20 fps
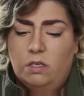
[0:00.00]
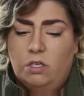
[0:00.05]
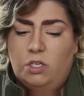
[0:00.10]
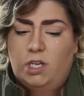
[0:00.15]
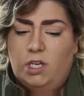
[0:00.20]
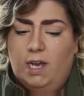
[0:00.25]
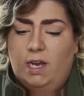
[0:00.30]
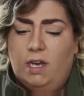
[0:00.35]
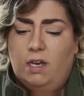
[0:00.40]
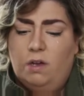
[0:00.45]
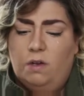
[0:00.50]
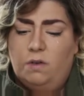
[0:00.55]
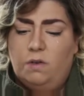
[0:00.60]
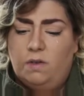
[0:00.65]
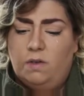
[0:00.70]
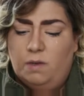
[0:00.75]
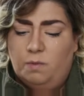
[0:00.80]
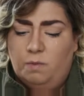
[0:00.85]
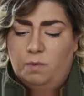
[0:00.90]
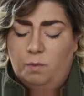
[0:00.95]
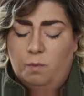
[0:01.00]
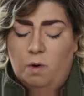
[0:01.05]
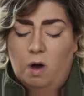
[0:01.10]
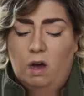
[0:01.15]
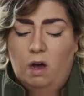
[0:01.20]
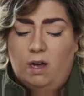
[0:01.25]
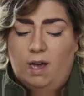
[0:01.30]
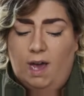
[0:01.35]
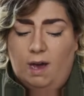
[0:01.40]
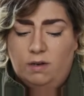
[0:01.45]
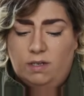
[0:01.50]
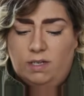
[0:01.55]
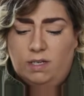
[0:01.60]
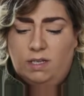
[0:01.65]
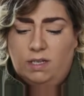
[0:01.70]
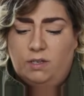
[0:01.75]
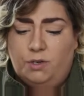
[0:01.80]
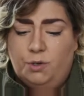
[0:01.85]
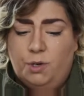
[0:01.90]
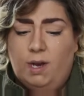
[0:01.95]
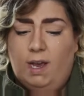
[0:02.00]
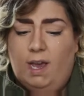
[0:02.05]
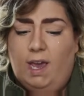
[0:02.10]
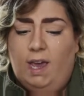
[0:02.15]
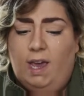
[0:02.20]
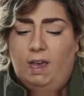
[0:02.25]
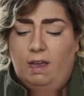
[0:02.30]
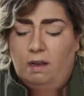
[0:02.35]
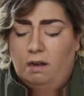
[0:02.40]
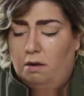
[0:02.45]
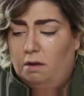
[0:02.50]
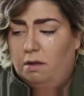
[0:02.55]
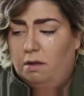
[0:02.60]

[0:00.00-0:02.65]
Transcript: Jared goes and we walk out to the tree, and